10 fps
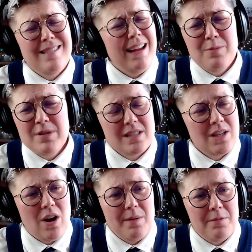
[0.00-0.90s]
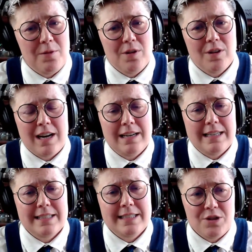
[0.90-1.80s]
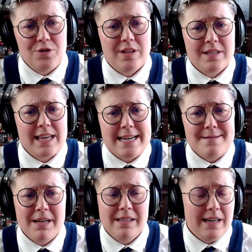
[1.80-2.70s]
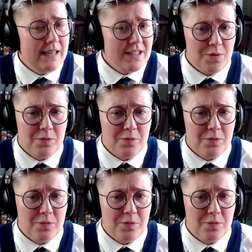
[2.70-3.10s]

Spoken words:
it was time for Kalia to do the same, and so